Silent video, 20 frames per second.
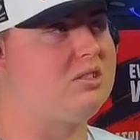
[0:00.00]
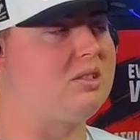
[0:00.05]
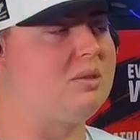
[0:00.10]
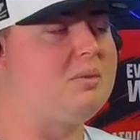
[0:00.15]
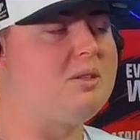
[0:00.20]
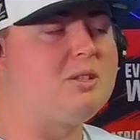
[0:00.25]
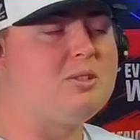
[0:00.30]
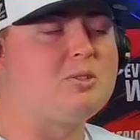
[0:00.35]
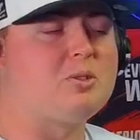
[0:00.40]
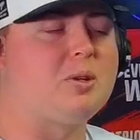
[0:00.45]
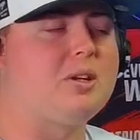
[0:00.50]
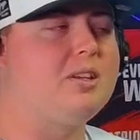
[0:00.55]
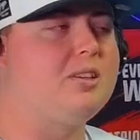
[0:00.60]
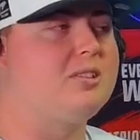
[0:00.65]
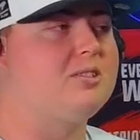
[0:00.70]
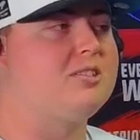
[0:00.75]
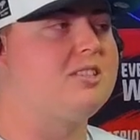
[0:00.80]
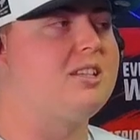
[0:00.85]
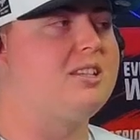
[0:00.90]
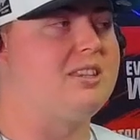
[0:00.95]
Some of the
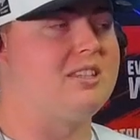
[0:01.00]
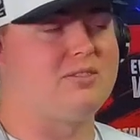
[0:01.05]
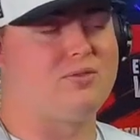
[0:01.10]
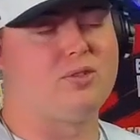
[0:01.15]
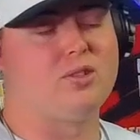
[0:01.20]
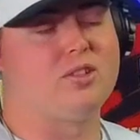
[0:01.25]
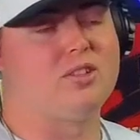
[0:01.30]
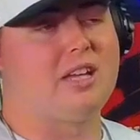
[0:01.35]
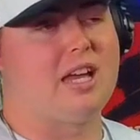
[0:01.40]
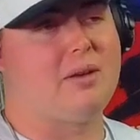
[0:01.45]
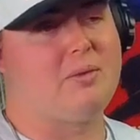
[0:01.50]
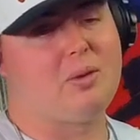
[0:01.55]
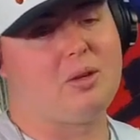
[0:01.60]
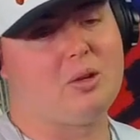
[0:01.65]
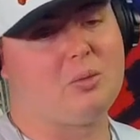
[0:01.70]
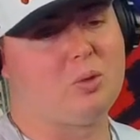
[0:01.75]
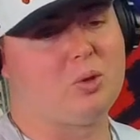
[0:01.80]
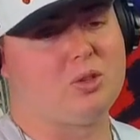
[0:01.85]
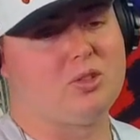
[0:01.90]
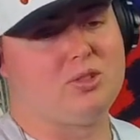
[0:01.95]
trailers for Happy
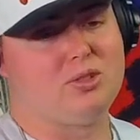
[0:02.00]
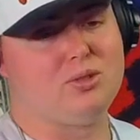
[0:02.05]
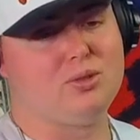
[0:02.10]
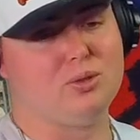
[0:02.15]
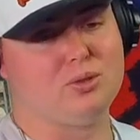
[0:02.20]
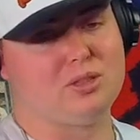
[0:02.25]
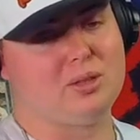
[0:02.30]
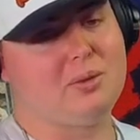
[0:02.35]
Gilmore 2,